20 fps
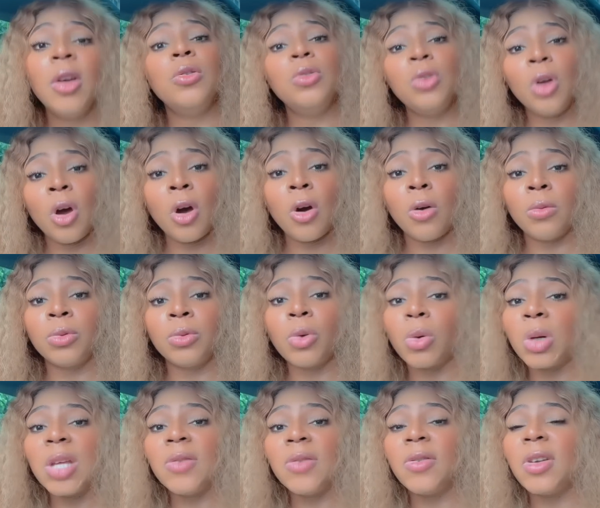No,
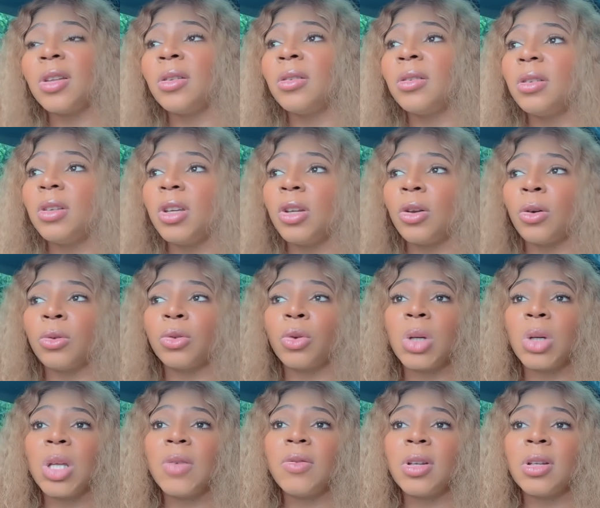don't even, you know,
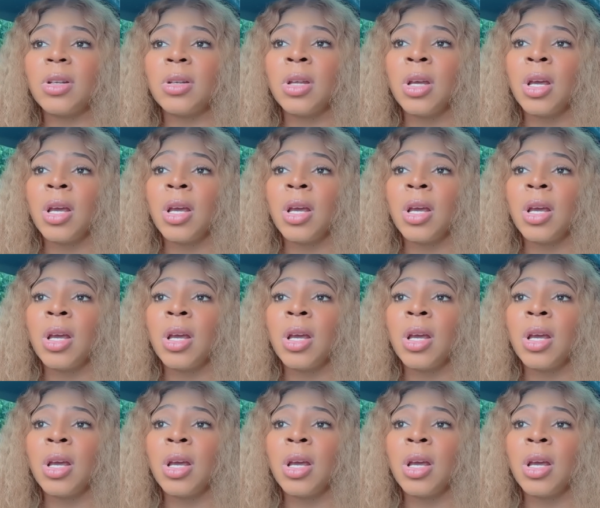don't even